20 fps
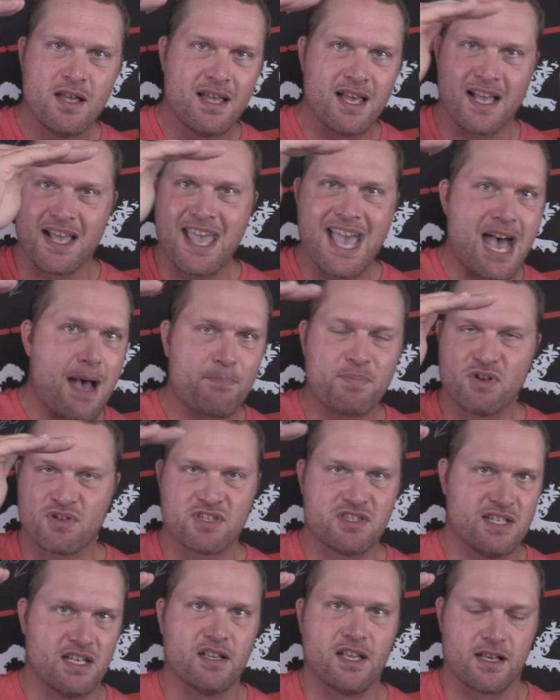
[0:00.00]
and cap your
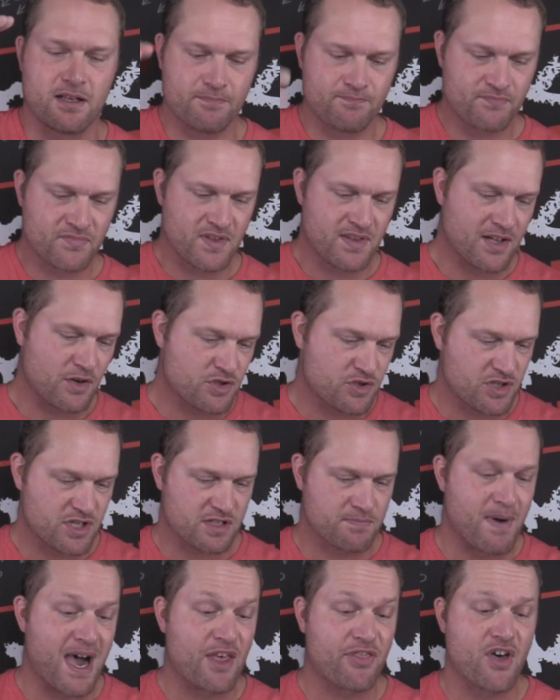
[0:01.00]
ceiling. Those are
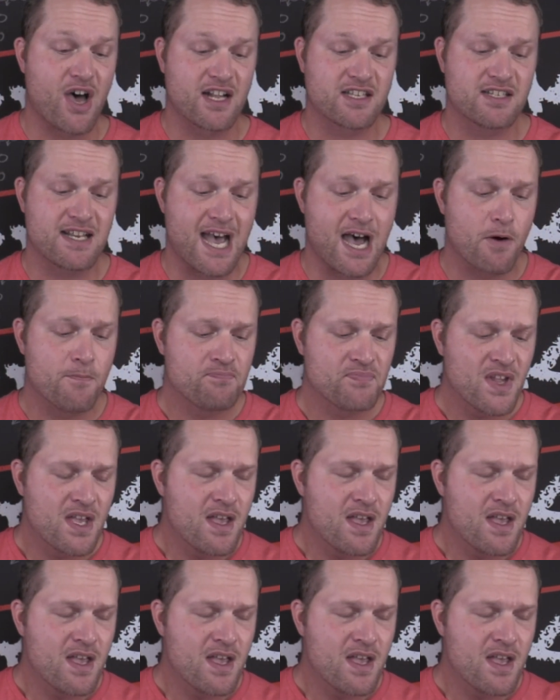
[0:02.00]
just my thoughts. Now,